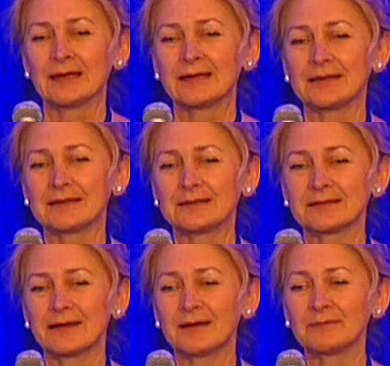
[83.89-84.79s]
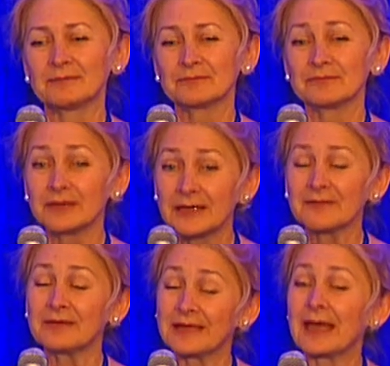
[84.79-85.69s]
And I'm very,
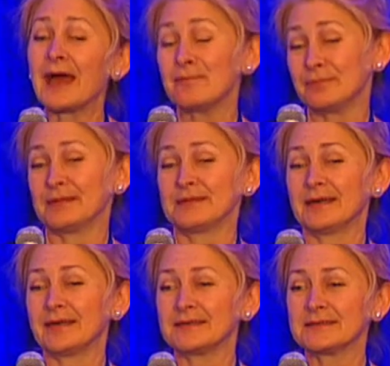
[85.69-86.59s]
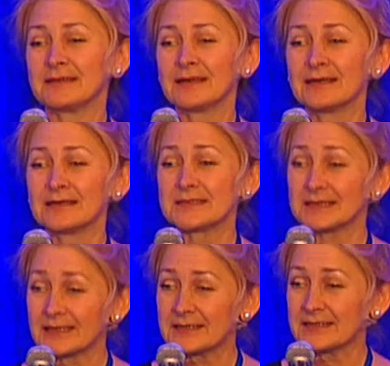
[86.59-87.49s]
very happy that the
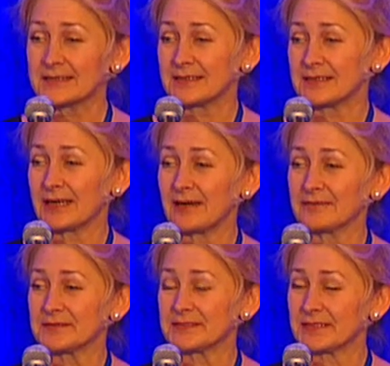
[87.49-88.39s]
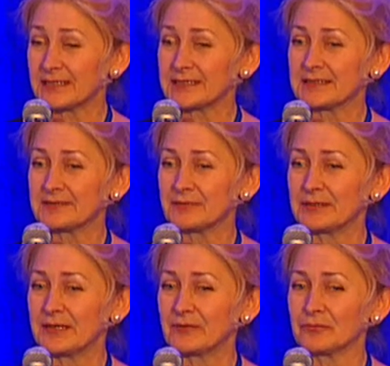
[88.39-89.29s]
studies that I've started
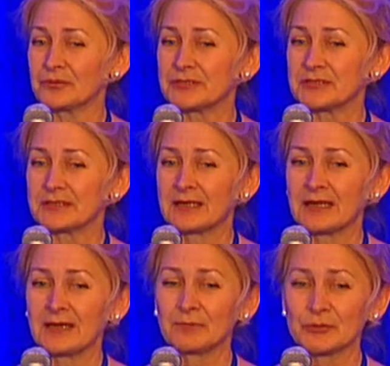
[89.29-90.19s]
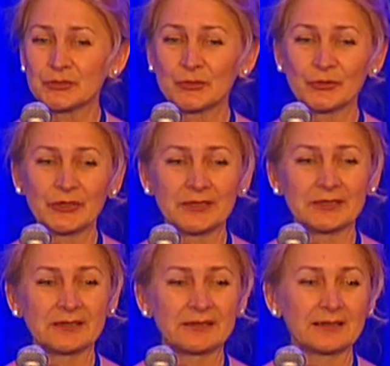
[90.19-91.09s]
when I was a postdoc
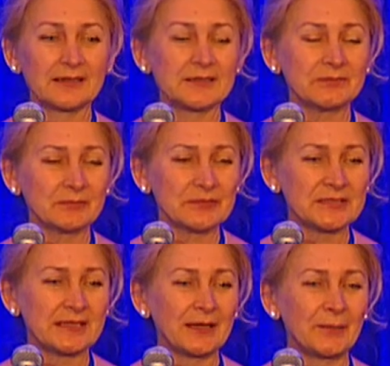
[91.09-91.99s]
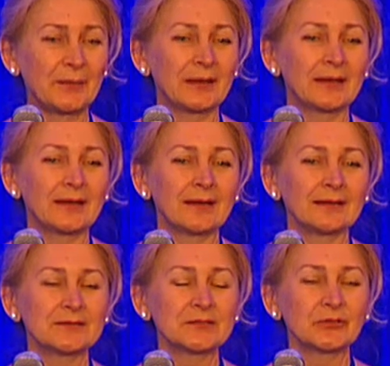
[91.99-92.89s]
in Klaus Wiemann's lab
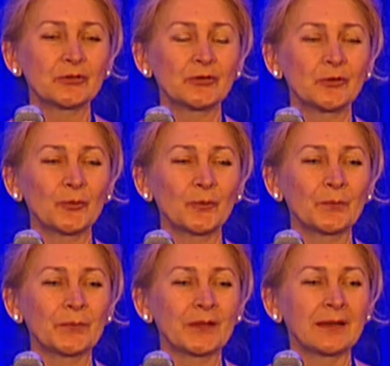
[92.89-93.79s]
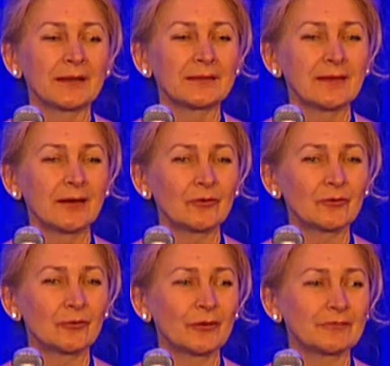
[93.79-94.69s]
in Stockholm
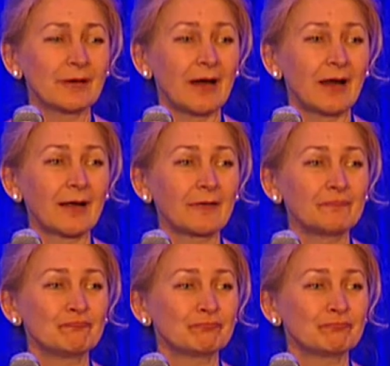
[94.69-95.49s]
now are